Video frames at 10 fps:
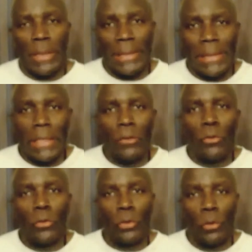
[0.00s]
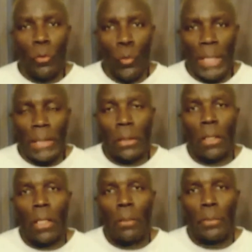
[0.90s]
Begin to
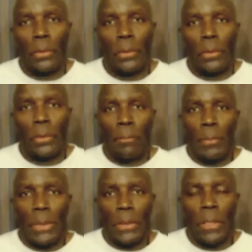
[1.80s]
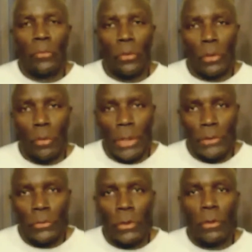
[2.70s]
wake up and begin to
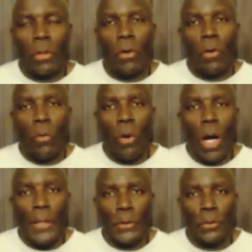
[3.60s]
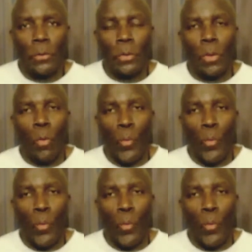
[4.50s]
question, who are you?